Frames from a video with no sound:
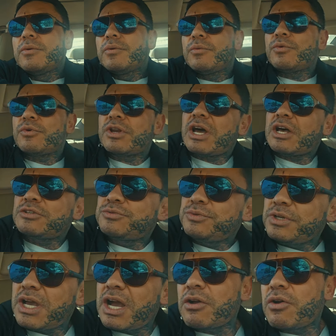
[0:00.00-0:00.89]
what else
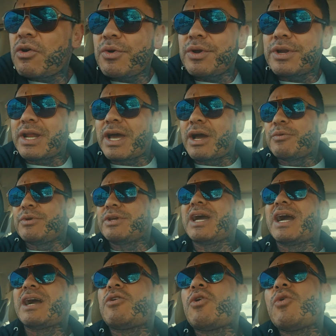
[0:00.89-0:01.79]
we got going on? We
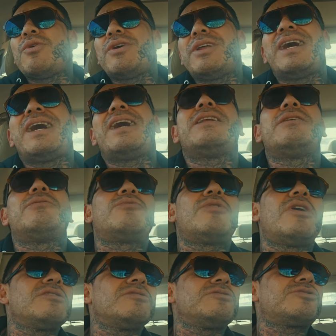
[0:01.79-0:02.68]
got going on in
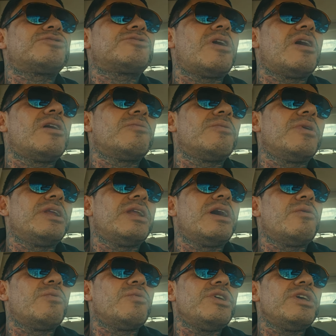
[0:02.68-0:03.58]
Wrong Strong right
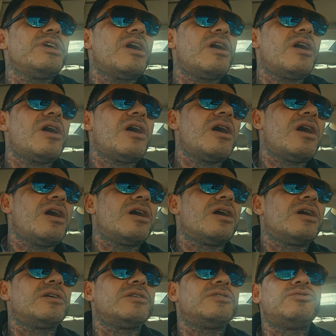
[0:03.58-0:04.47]
now. We are